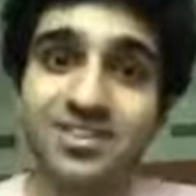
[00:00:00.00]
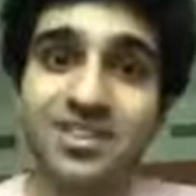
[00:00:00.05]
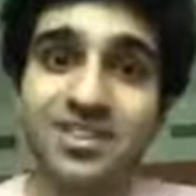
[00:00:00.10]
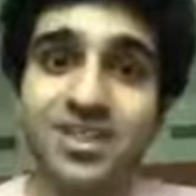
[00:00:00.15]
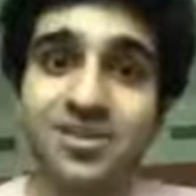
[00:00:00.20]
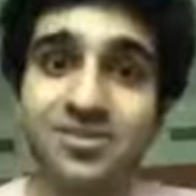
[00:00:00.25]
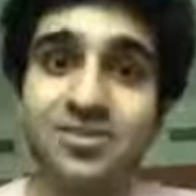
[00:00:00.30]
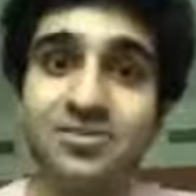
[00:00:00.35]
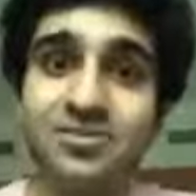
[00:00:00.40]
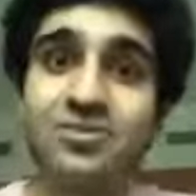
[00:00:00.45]

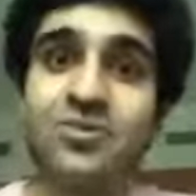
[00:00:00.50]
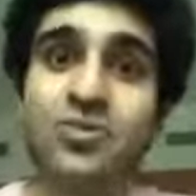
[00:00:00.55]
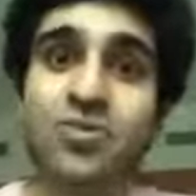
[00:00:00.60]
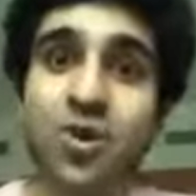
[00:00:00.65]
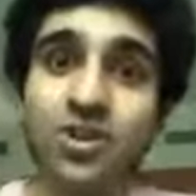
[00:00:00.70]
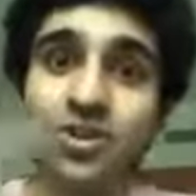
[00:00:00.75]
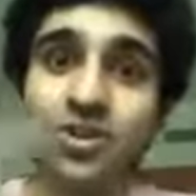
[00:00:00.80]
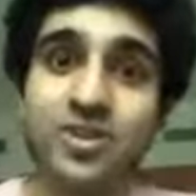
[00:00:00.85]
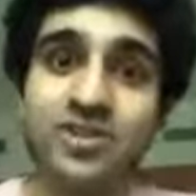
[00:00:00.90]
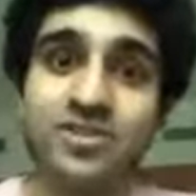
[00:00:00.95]
we used to call
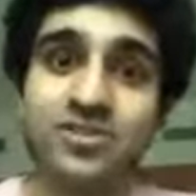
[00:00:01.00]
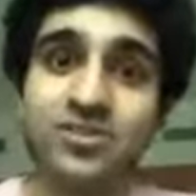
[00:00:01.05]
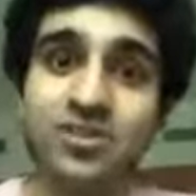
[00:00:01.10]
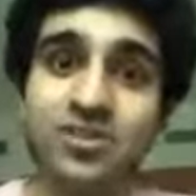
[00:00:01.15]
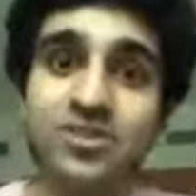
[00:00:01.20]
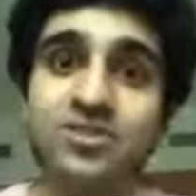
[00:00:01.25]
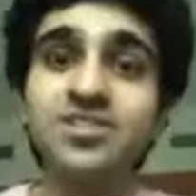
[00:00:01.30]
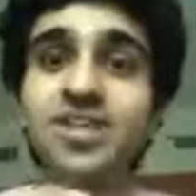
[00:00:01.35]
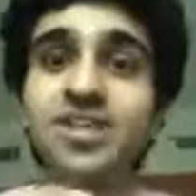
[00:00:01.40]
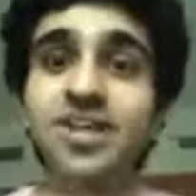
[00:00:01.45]
the
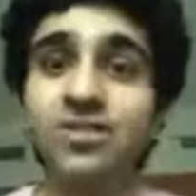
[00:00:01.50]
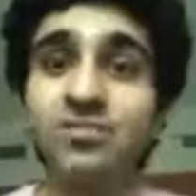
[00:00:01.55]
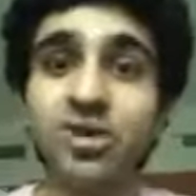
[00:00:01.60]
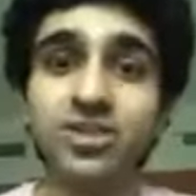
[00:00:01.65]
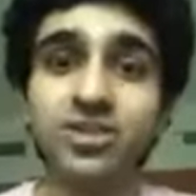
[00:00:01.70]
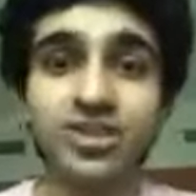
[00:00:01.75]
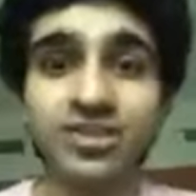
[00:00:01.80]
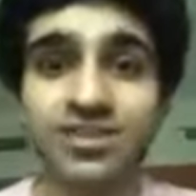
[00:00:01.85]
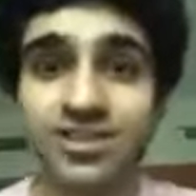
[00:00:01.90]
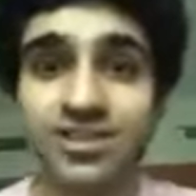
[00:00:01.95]
restaurant, say 1
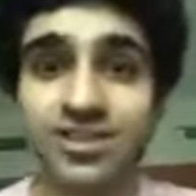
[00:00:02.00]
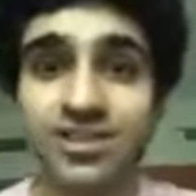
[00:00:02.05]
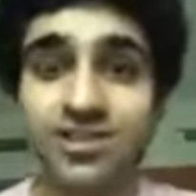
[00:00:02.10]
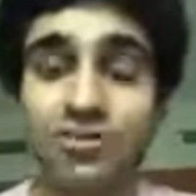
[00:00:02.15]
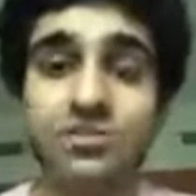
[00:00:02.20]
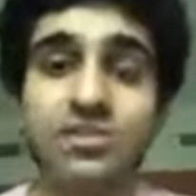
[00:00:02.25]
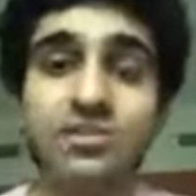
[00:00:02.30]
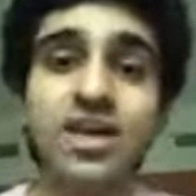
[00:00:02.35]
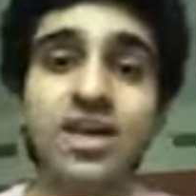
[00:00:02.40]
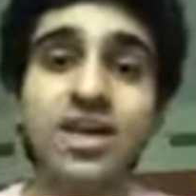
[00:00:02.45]
chicken ghee
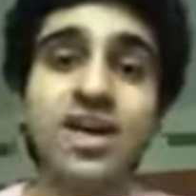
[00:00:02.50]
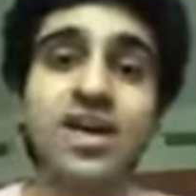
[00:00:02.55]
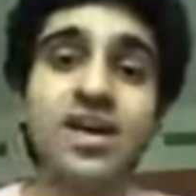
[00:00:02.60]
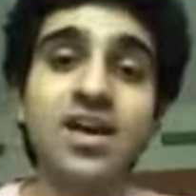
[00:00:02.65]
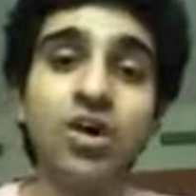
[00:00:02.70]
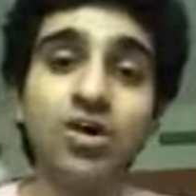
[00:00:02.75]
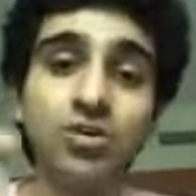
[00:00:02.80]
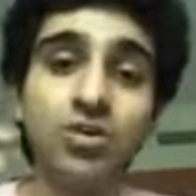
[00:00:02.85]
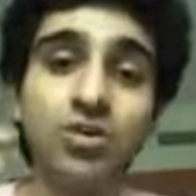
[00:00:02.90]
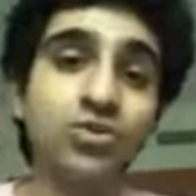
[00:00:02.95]
roast
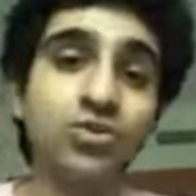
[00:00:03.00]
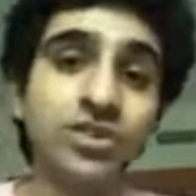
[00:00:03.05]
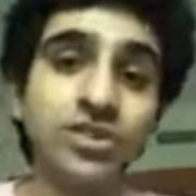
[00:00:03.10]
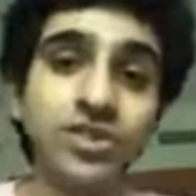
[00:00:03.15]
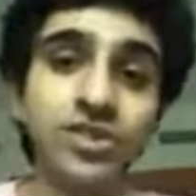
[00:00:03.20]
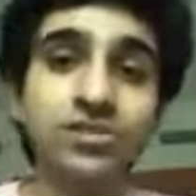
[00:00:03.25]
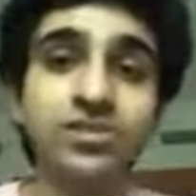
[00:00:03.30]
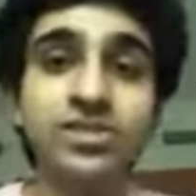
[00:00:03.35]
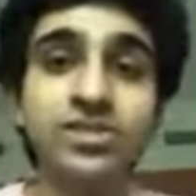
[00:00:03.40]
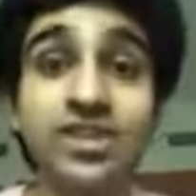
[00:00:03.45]
or 2 chicken
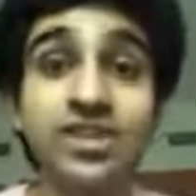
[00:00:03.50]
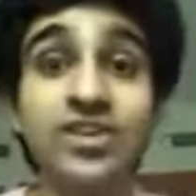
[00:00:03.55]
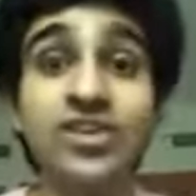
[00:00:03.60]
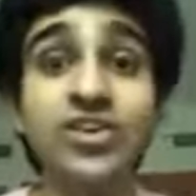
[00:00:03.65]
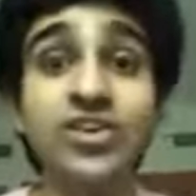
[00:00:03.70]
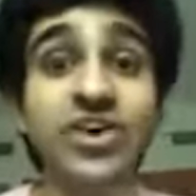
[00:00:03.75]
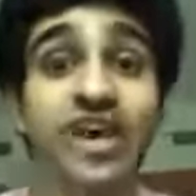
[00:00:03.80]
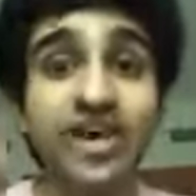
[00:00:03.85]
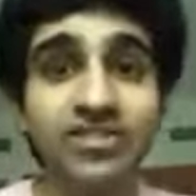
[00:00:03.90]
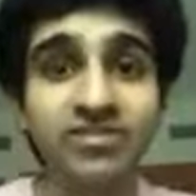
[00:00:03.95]
ghee roast, and then
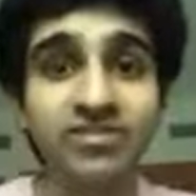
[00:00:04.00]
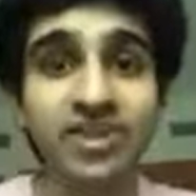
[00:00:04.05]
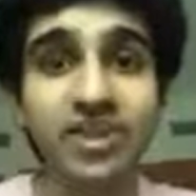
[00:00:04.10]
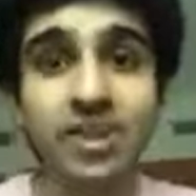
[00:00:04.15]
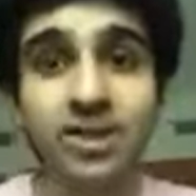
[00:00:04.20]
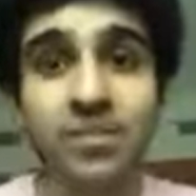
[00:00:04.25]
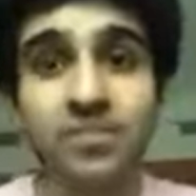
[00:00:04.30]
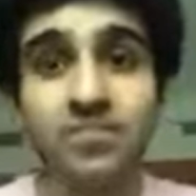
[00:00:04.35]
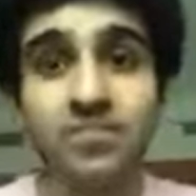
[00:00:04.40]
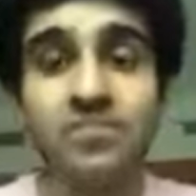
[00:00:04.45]
drive there
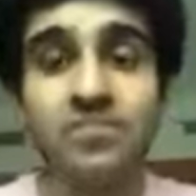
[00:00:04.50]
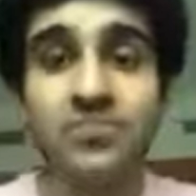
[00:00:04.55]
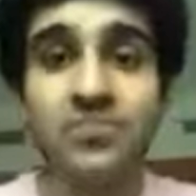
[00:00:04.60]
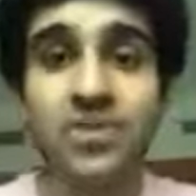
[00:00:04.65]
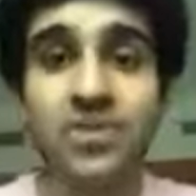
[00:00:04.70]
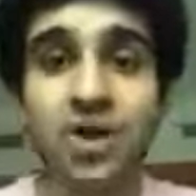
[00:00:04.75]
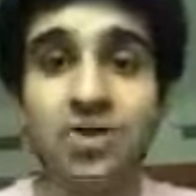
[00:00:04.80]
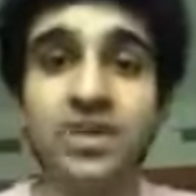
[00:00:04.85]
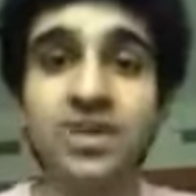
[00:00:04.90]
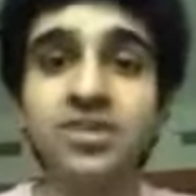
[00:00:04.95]

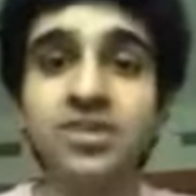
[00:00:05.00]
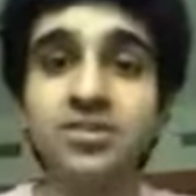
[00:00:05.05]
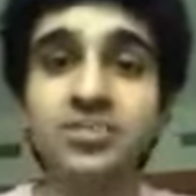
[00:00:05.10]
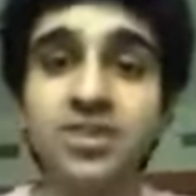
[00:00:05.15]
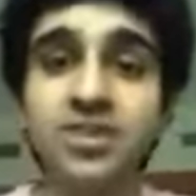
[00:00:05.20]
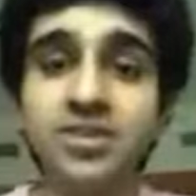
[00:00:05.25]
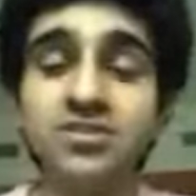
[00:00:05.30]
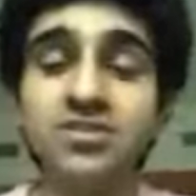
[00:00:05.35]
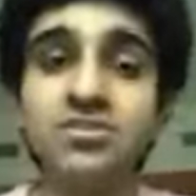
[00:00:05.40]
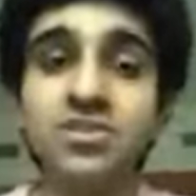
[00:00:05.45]
or take the
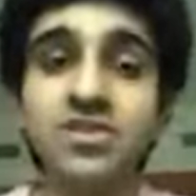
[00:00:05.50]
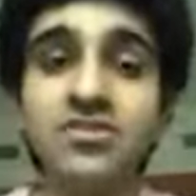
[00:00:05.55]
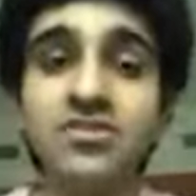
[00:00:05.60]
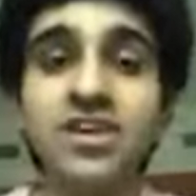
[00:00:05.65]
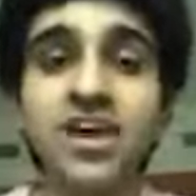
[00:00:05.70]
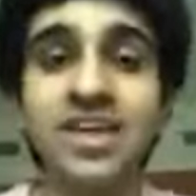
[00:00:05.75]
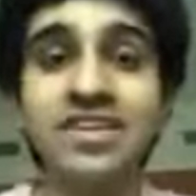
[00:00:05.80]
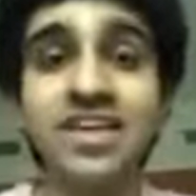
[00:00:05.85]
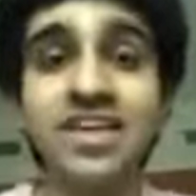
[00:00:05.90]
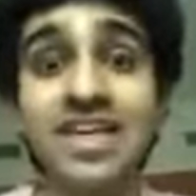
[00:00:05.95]
bus or whatever,
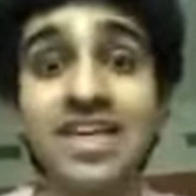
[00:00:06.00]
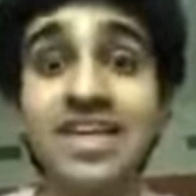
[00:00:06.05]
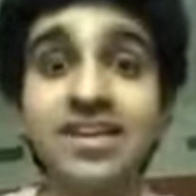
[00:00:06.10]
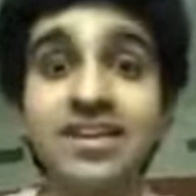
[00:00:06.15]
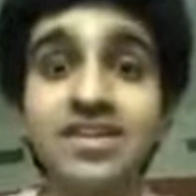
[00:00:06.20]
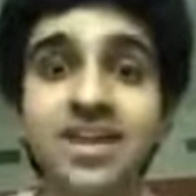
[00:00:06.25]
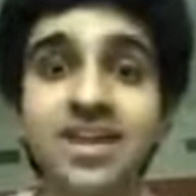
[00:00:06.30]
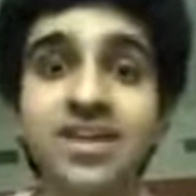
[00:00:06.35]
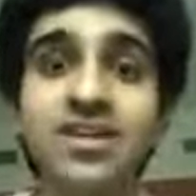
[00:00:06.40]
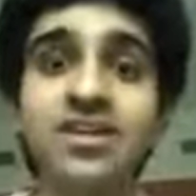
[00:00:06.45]
and then eat
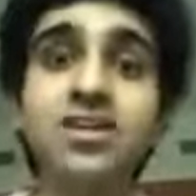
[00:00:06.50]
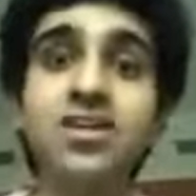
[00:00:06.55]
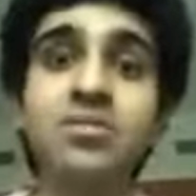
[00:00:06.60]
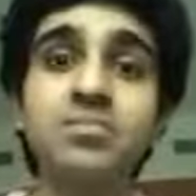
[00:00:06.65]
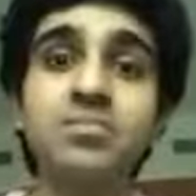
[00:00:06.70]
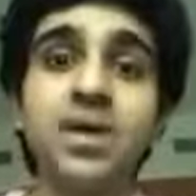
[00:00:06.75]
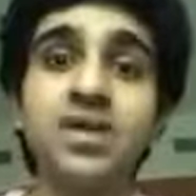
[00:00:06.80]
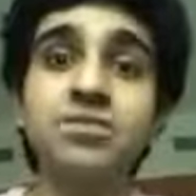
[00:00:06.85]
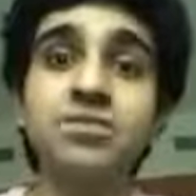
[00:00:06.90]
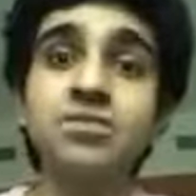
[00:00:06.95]
there and come
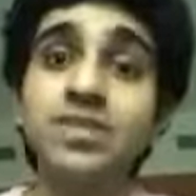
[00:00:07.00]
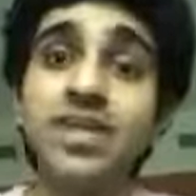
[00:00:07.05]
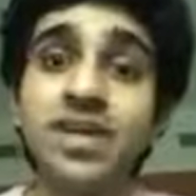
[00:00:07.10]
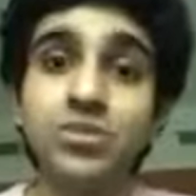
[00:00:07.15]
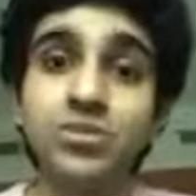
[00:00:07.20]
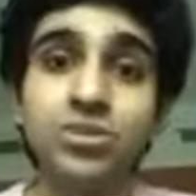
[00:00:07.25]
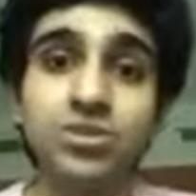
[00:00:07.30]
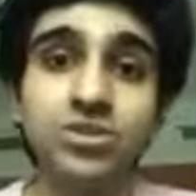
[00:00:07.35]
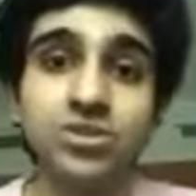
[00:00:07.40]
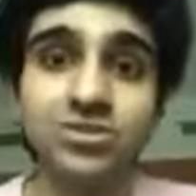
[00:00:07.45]
back. So that
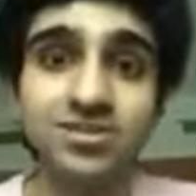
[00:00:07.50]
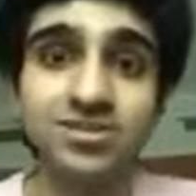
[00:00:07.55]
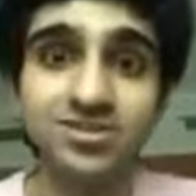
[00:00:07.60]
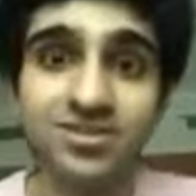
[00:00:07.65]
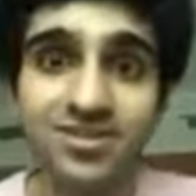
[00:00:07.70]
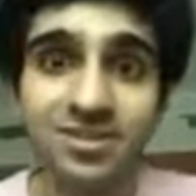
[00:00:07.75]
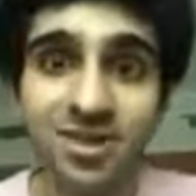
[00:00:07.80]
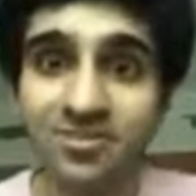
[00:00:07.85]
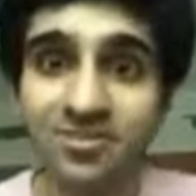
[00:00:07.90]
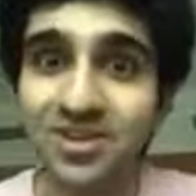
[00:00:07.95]
was
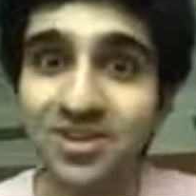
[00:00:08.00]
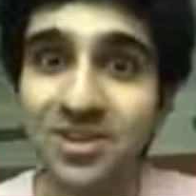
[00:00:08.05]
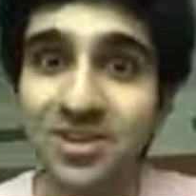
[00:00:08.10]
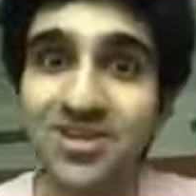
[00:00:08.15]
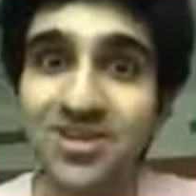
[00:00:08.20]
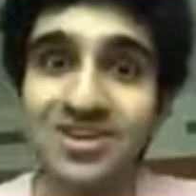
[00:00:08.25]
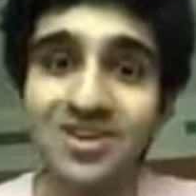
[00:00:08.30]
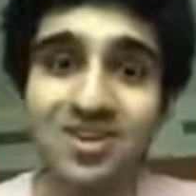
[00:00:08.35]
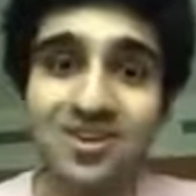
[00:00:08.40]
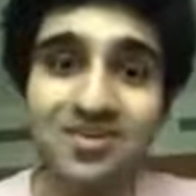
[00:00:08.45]
something I
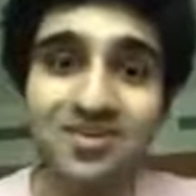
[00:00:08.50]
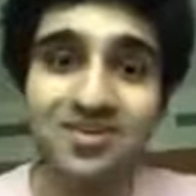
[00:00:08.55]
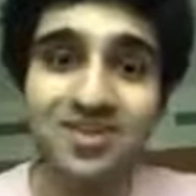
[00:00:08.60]
loved.